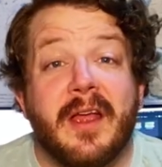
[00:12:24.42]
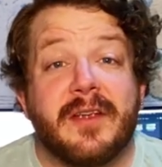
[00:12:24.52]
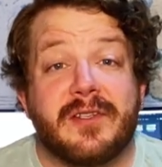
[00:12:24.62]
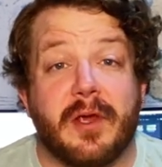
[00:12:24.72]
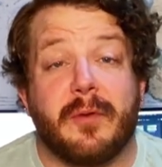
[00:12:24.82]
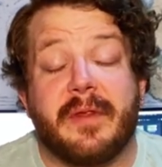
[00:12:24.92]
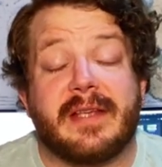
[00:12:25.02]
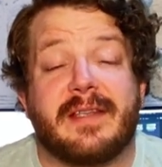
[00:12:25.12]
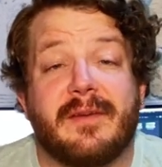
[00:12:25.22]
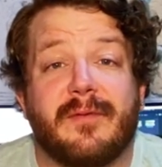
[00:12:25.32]
So
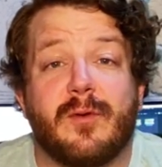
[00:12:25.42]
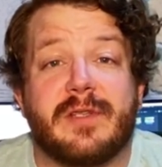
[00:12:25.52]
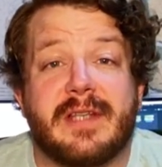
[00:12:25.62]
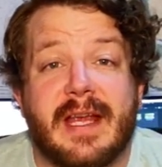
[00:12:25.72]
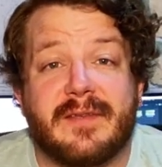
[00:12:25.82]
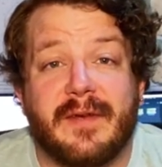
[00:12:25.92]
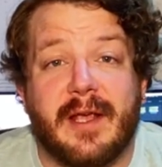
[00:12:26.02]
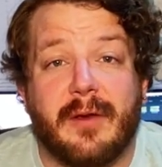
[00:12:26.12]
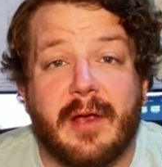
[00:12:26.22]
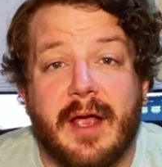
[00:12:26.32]
that's it for today's
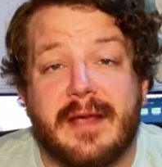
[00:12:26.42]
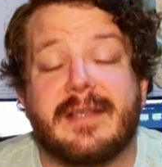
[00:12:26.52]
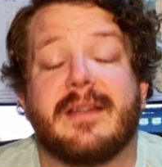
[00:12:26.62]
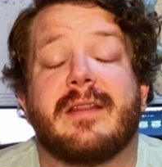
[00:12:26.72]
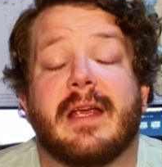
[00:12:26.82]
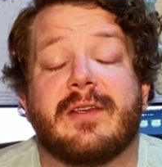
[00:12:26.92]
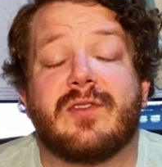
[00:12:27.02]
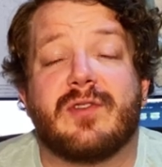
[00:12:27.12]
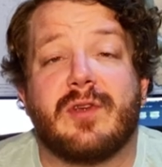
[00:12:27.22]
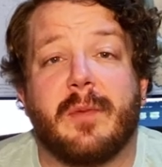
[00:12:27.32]
video, guys. Thanks
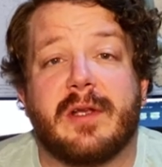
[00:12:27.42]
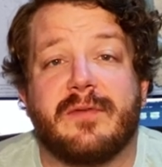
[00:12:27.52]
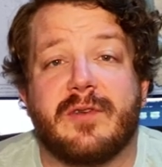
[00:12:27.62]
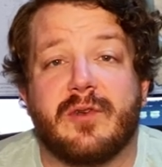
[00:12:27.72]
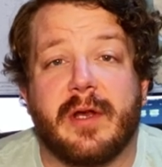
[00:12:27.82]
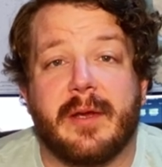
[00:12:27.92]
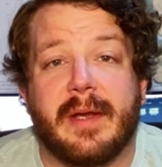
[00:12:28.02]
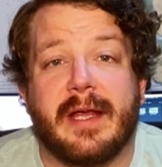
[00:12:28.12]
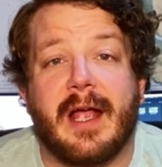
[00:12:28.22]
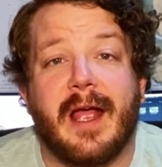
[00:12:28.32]
so much for joining
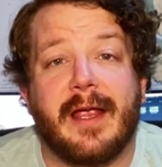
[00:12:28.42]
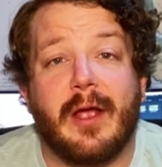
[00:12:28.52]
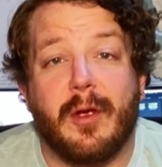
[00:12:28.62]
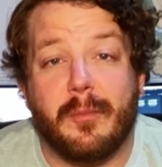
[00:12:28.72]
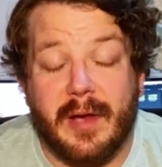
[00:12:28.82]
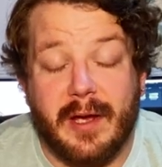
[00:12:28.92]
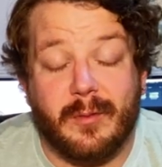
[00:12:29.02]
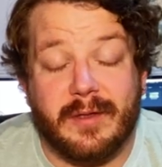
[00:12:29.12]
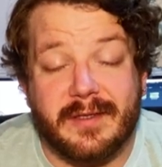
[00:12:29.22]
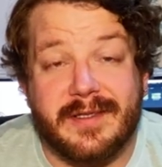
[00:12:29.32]
me. I hope I
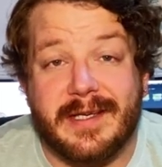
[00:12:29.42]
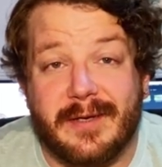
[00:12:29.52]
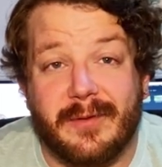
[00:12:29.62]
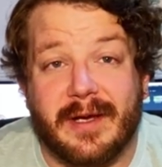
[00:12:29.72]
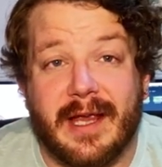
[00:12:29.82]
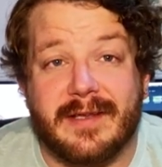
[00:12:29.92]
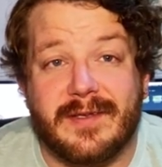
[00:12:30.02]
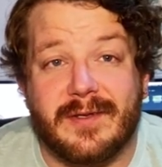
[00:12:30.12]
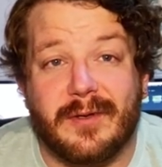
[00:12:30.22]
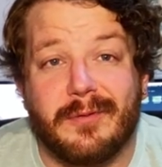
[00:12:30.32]
will see you again
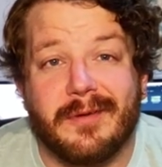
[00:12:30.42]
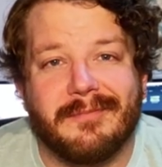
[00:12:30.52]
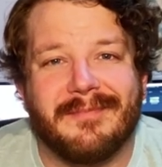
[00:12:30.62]
soon.